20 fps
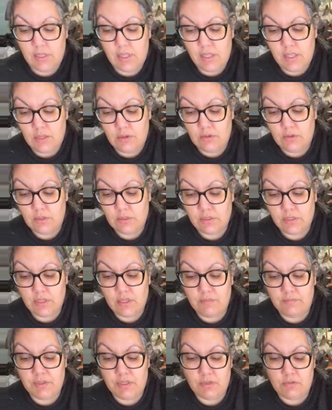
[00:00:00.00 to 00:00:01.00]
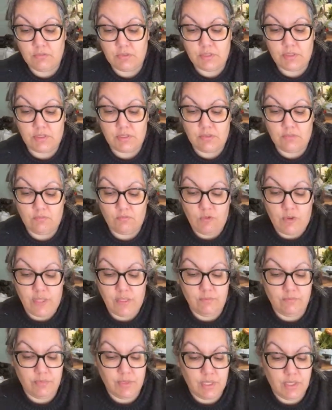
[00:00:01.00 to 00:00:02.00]
and come in with some
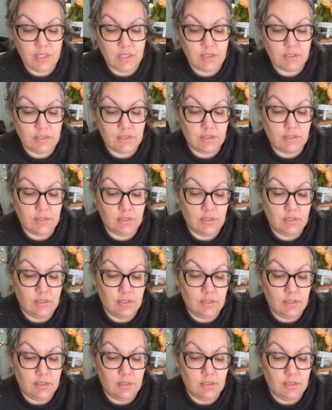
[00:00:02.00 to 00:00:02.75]
white paint